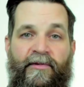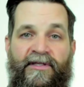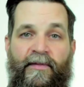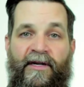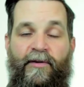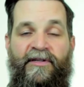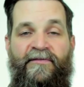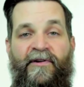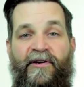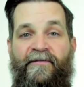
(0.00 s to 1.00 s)
with somebody who has
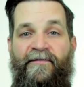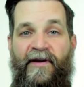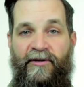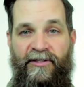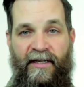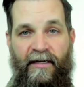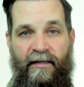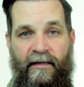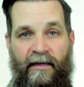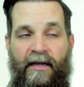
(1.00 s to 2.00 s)
very fair skin,
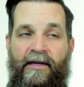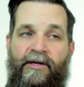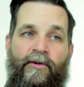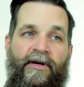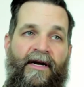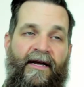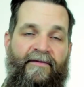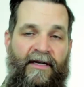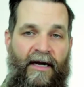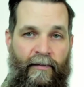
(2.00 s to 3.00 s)
you are going to have
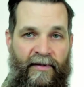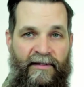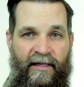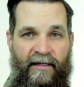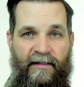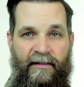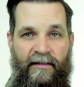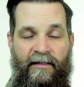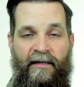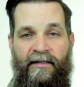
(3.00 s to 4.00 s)
to compensate
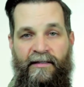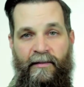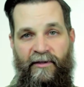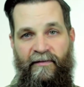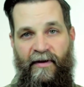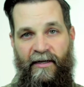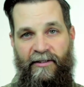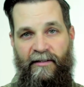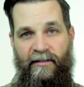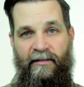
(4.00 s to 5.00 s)
in a similar
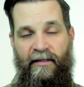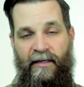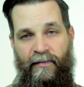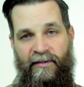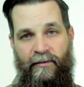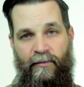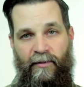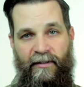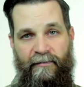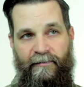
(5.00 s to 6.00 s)
fashion in episode
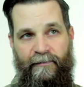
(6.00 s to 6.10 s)
1.